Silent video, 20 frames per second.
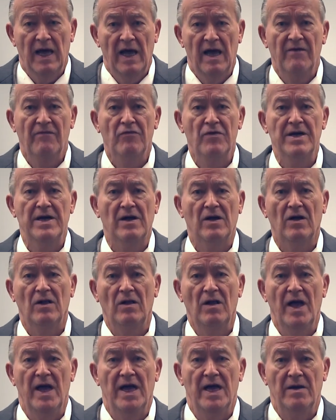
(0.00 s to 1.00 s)
Every
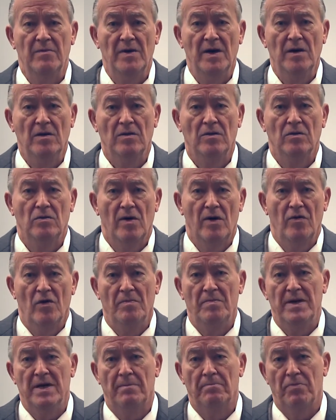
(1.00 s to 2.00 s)
claim, whether
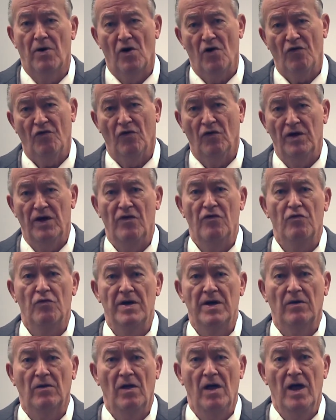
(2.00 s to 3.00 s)
it be a personal
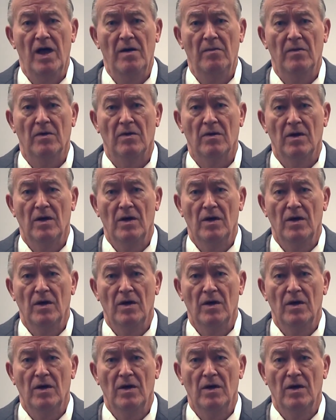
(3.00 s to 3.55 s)
injury claim,